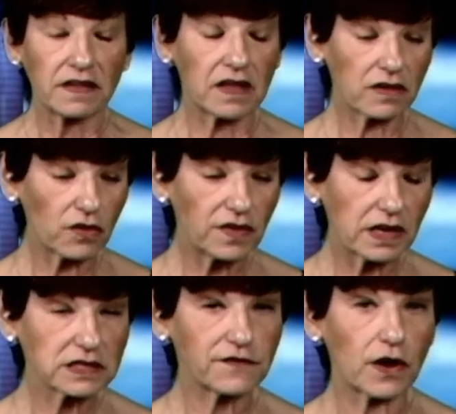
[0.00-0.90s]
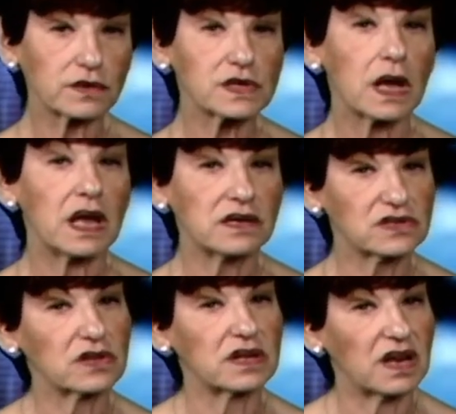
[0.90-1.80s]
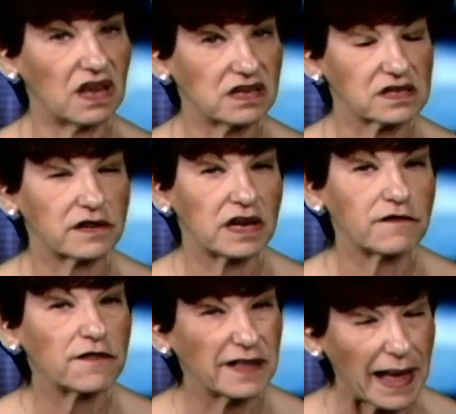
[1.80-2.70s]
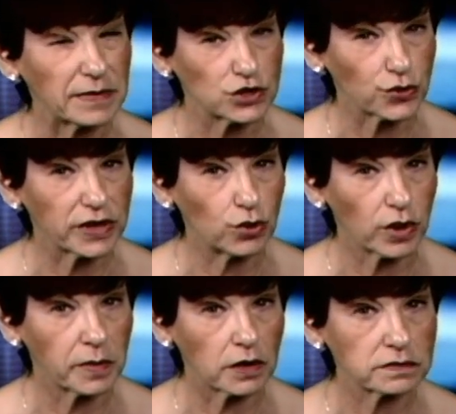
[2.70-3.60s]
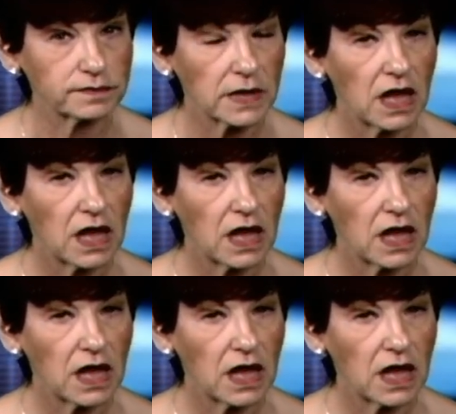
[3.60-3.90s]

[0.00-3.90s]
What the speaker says: The other thing is, folks, insulin is an inflammatory hormone.